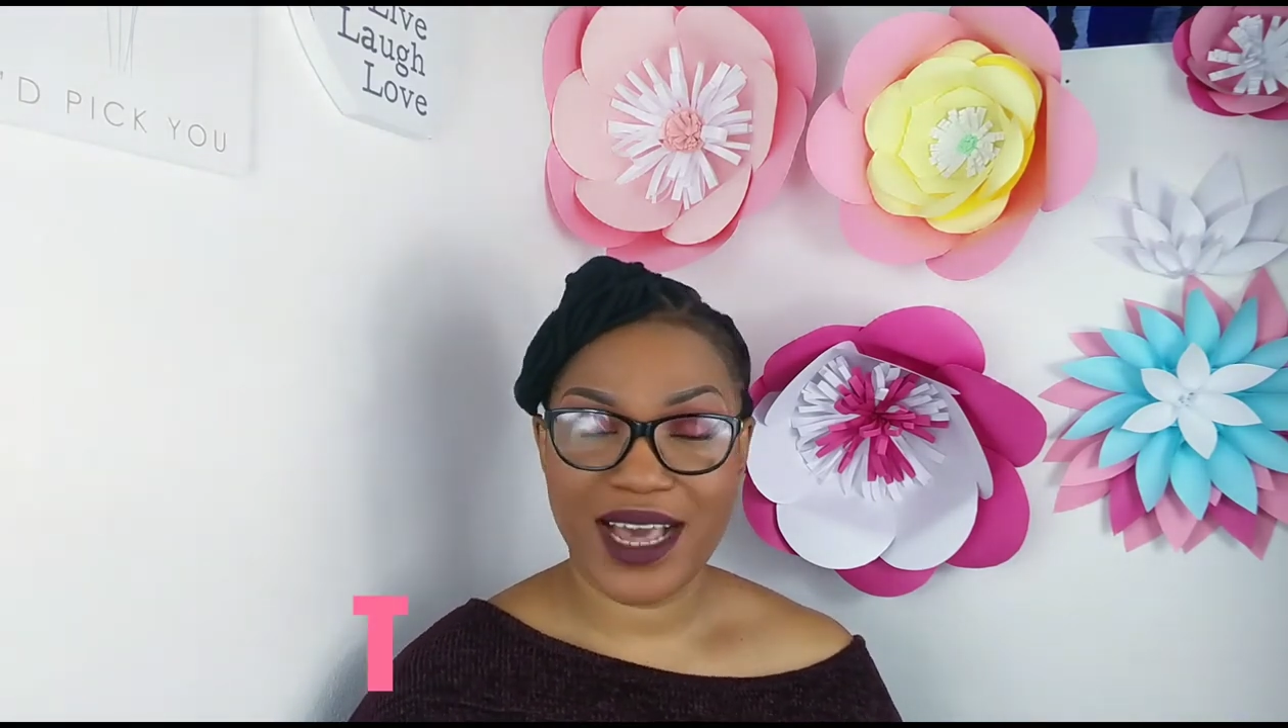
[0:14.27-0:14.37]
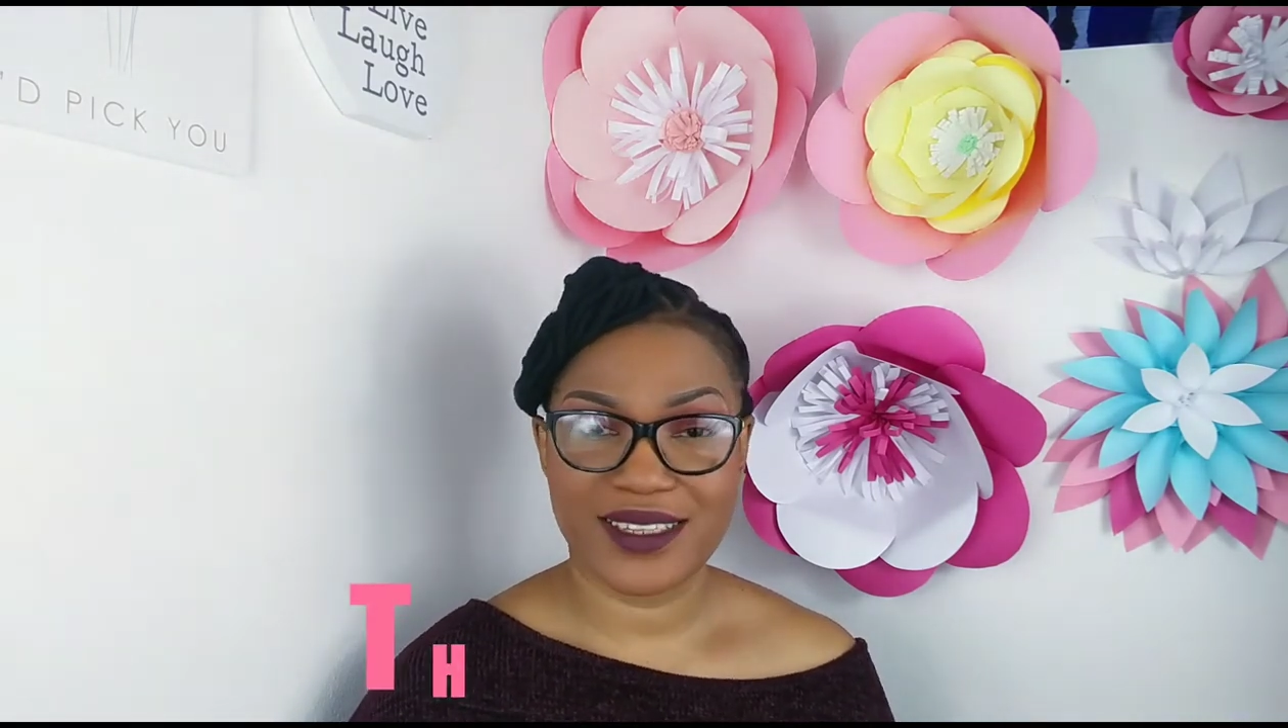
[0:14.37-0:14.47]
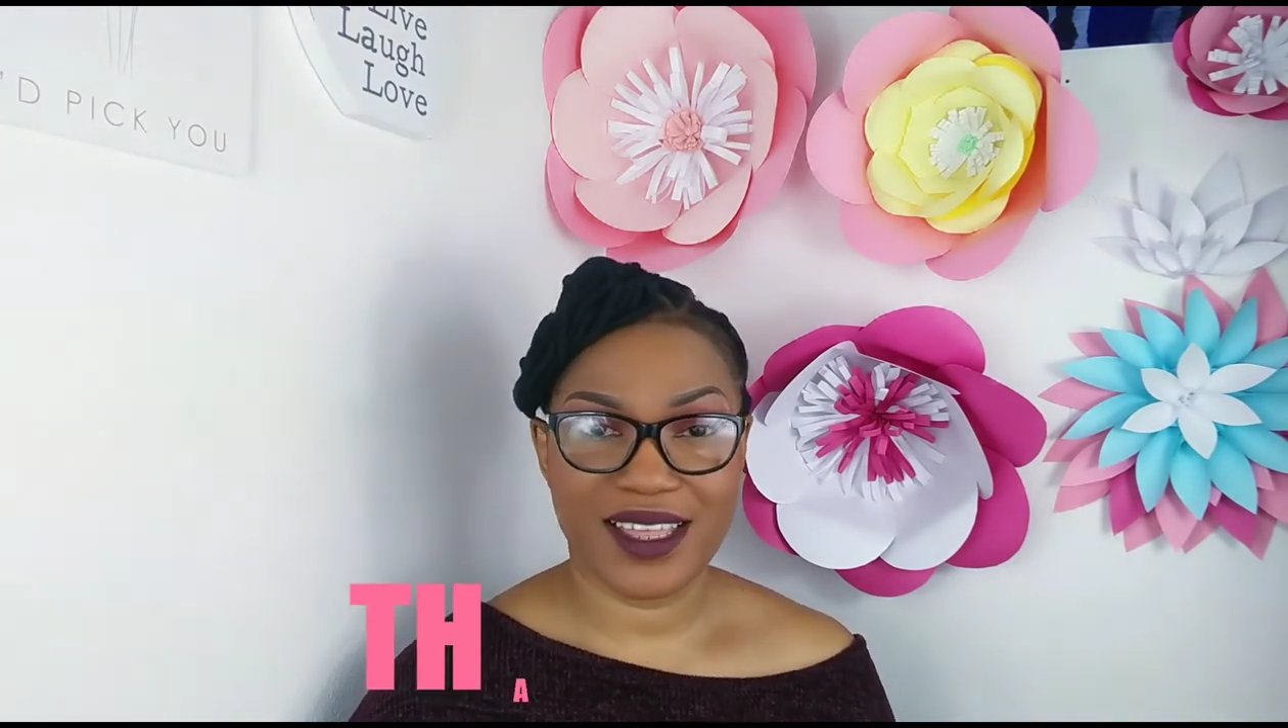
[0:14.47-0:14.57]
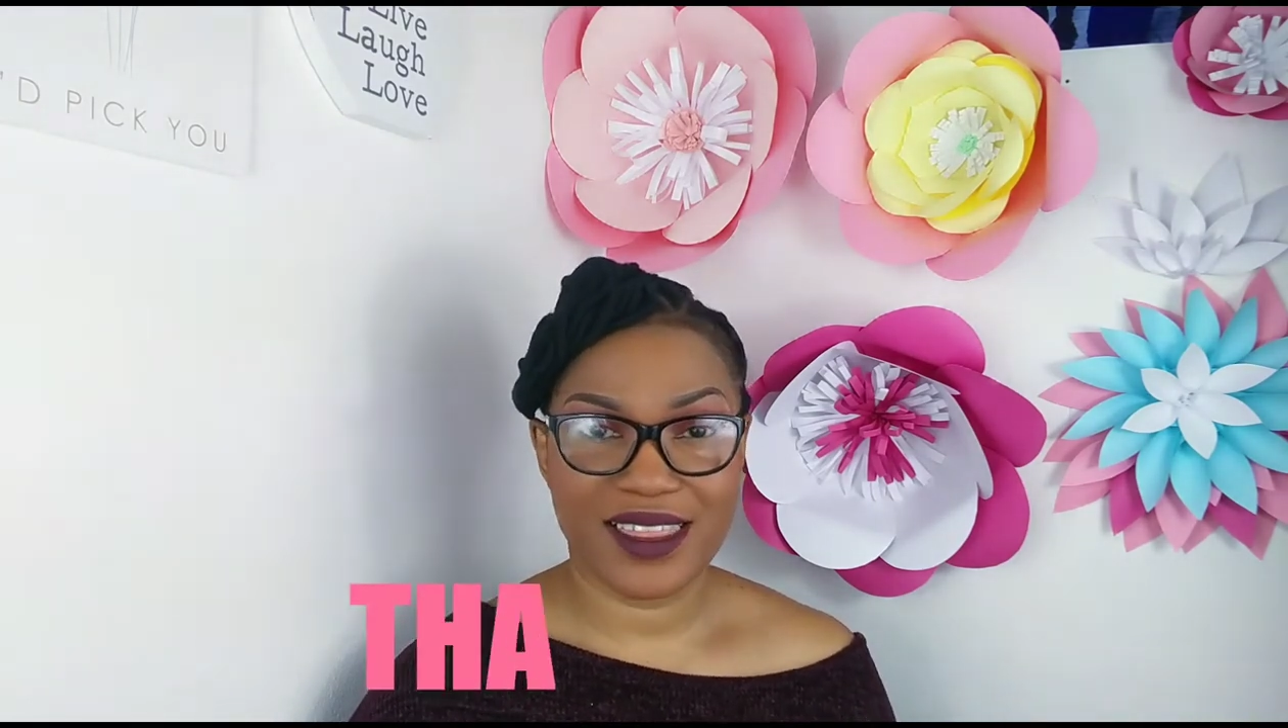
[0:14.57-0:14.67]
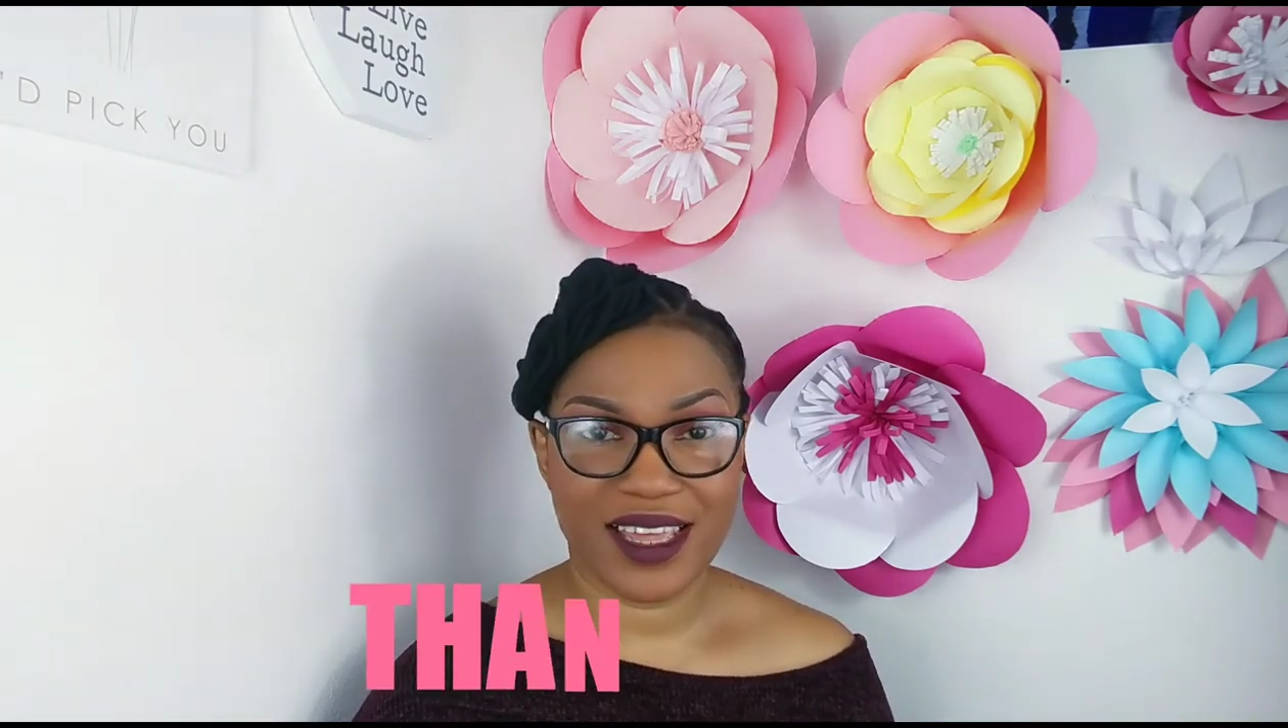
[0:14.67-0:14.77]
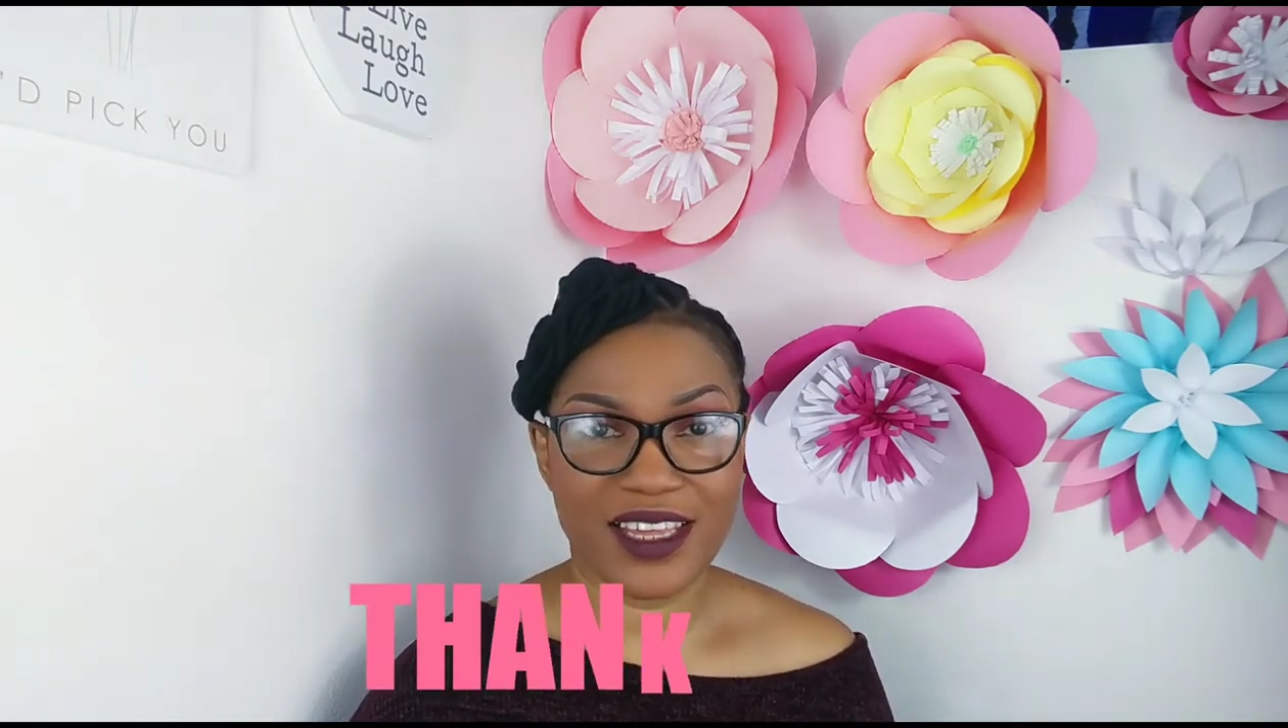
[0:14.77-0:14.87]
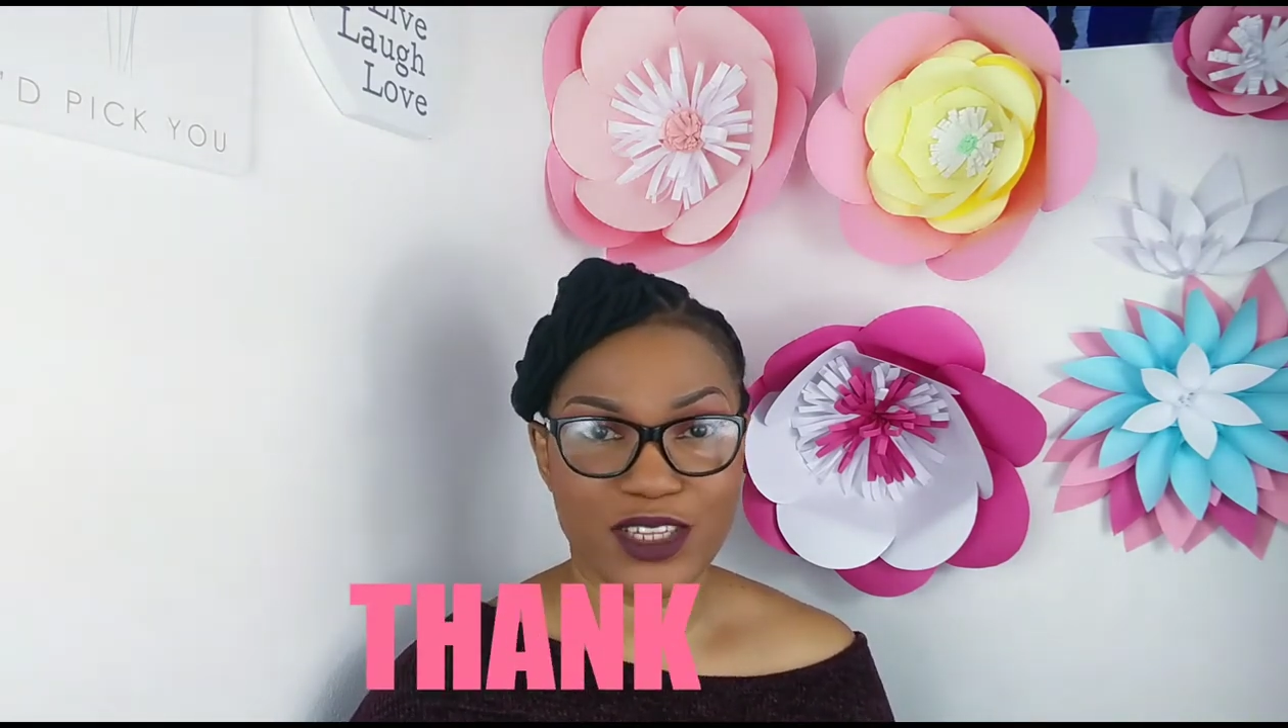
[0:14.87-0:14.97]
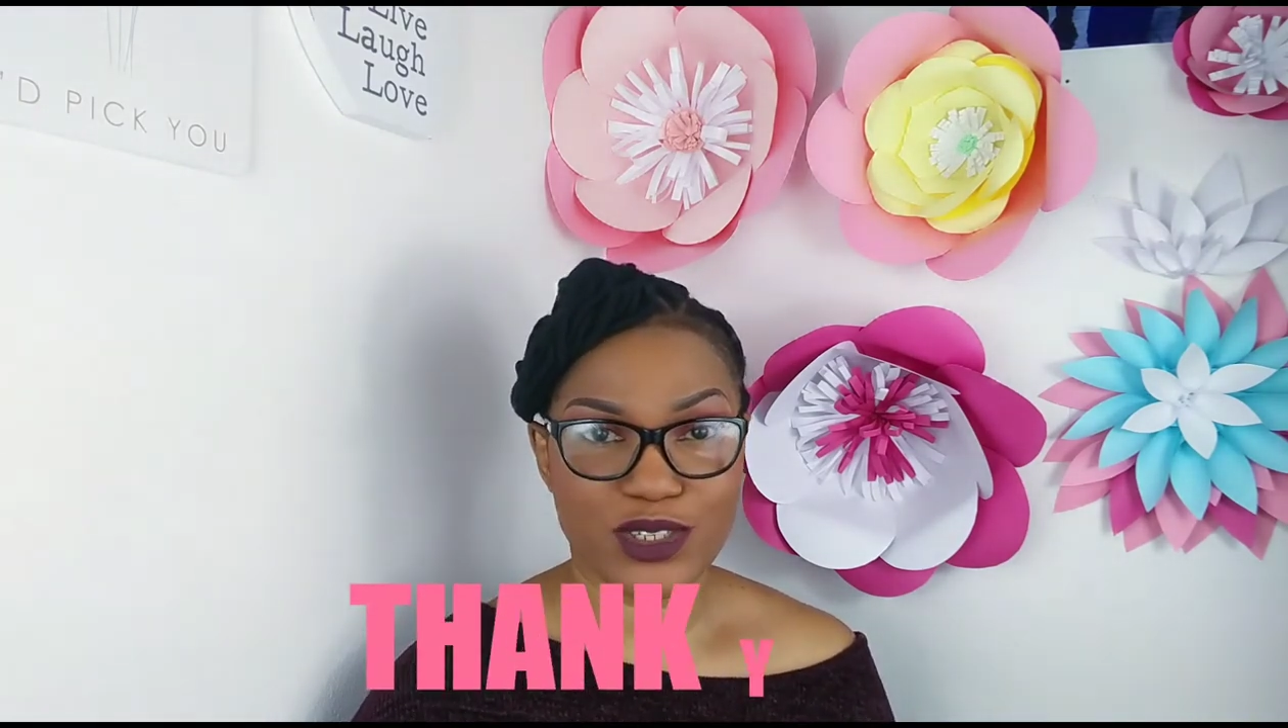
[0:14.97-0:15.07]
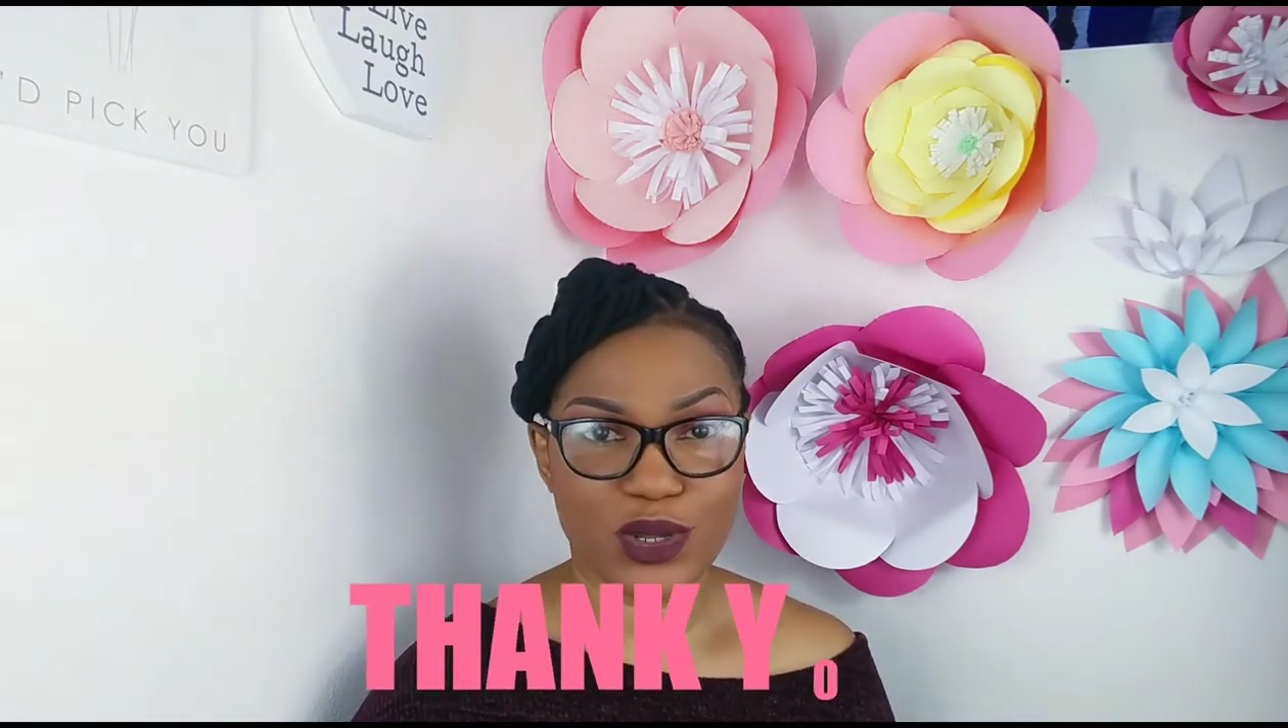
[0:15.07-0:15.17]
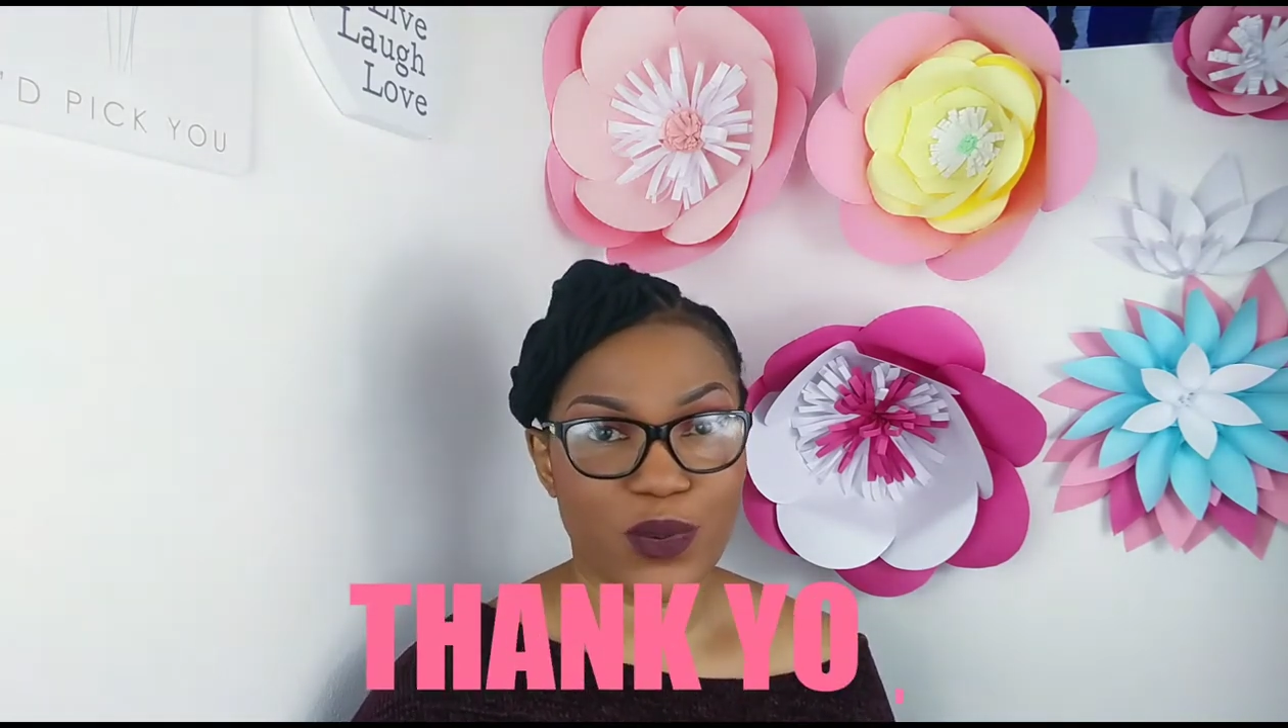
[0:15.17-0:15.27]
I say
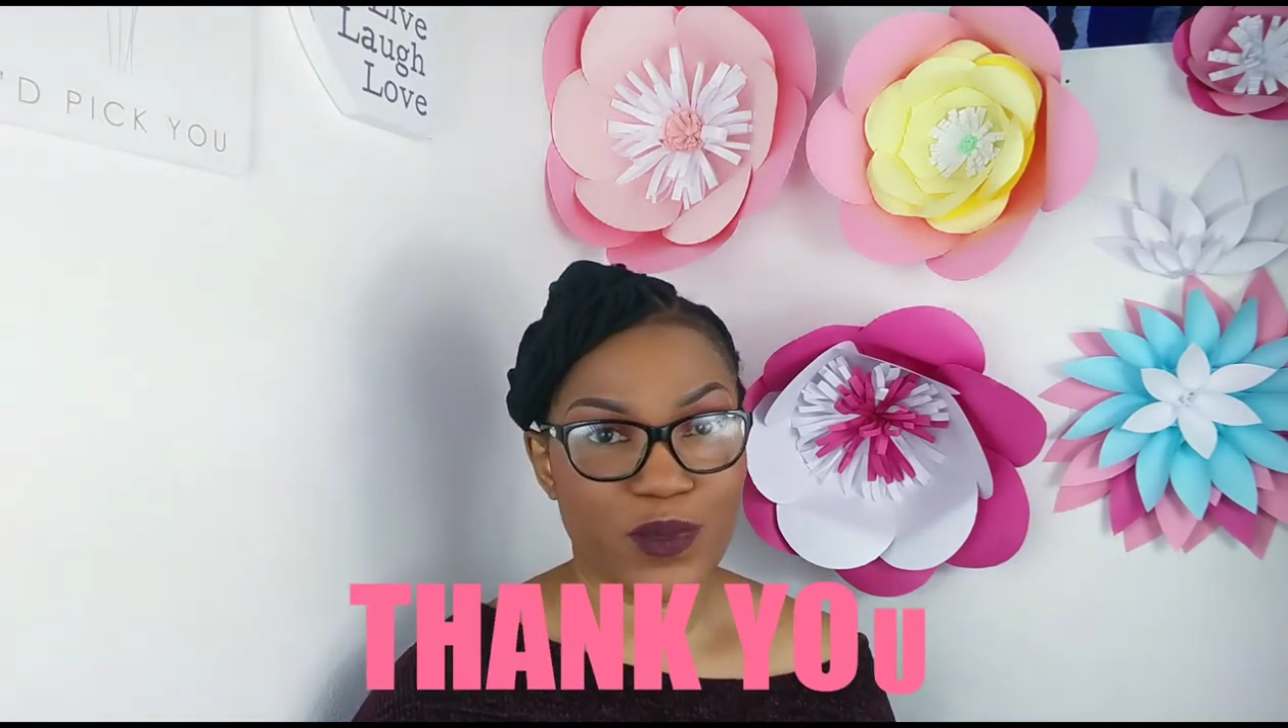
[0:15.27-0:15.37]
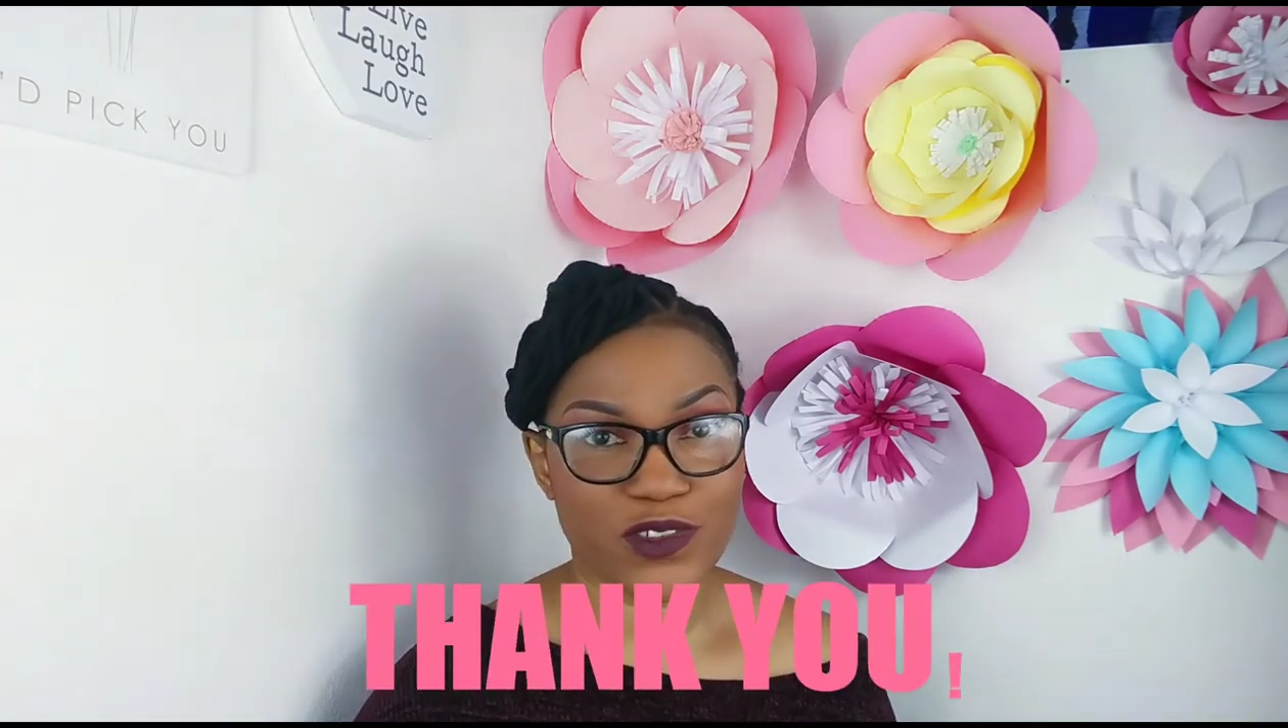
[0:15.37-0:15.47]
thank you so